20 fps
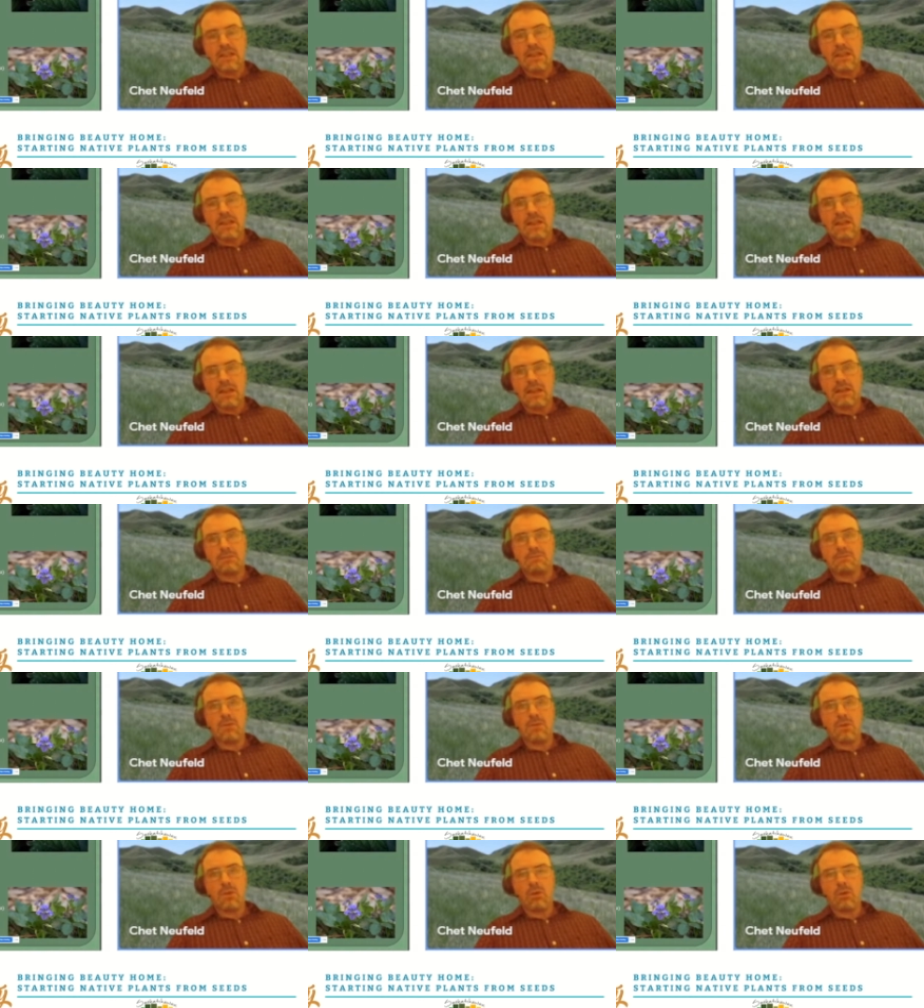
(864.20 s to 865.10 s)

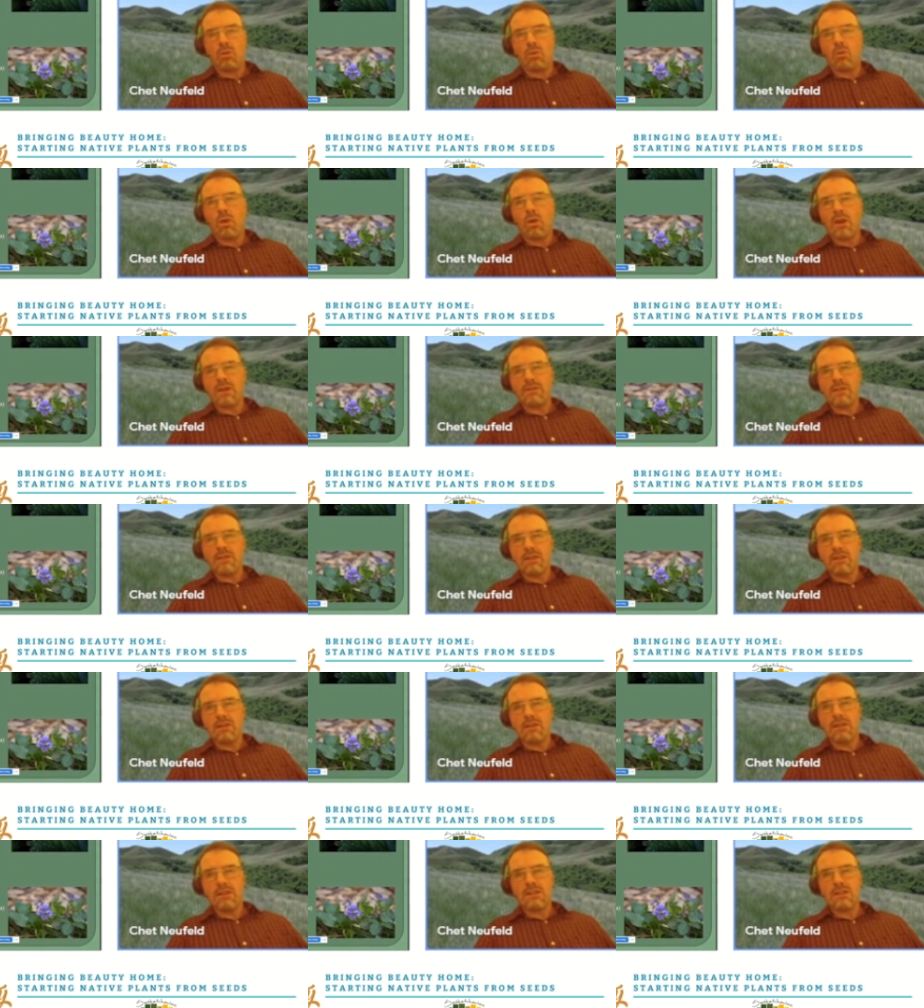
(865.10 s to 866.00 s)
or one of
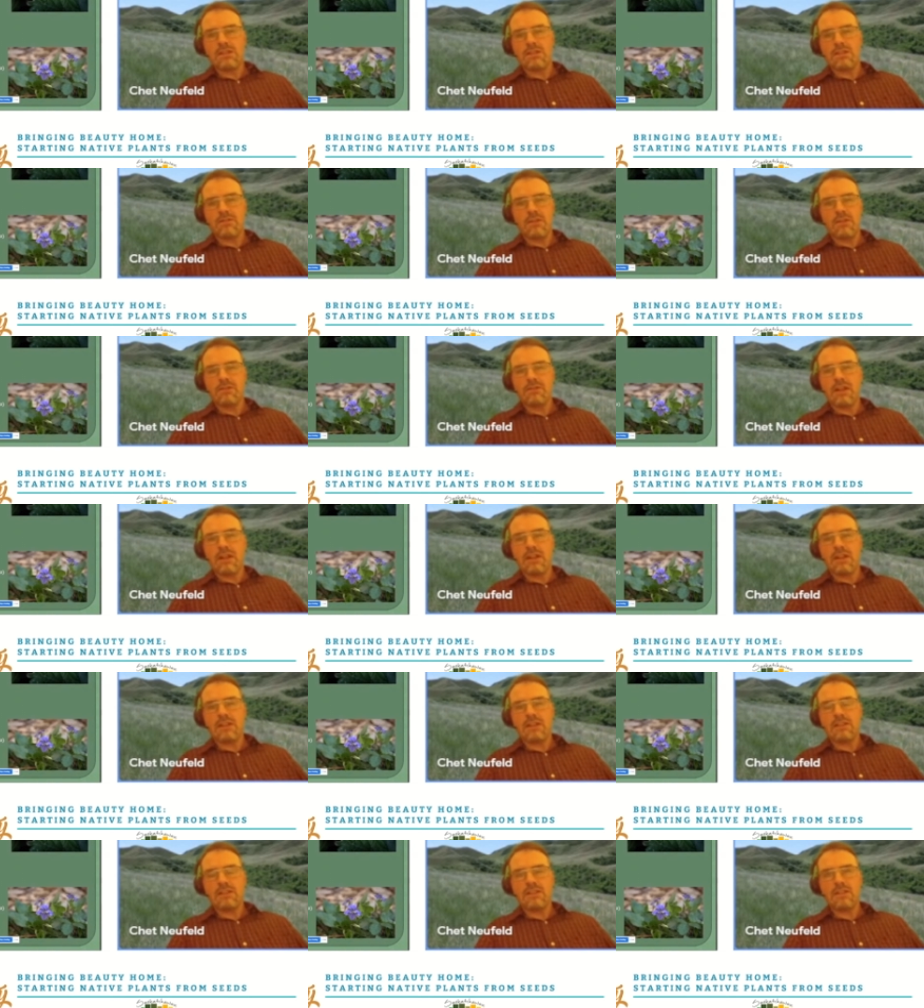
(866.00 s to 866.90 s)
the earliest of our
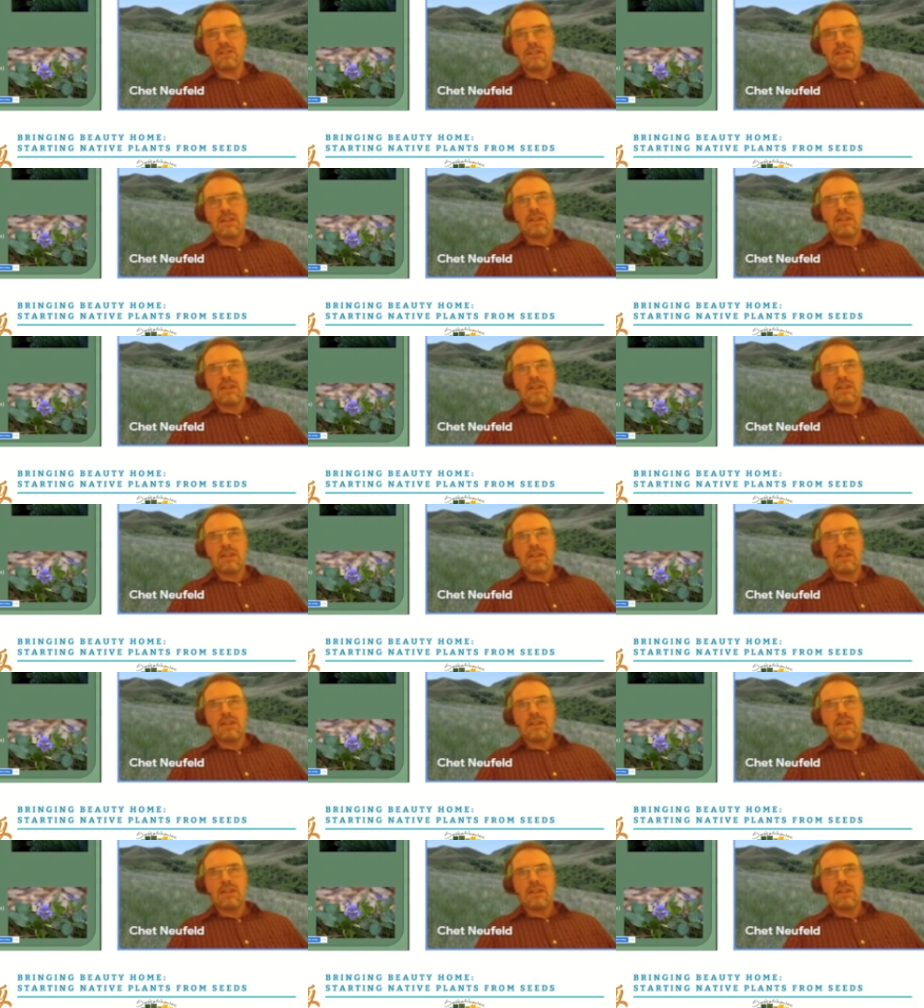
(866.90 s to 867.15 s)
violets.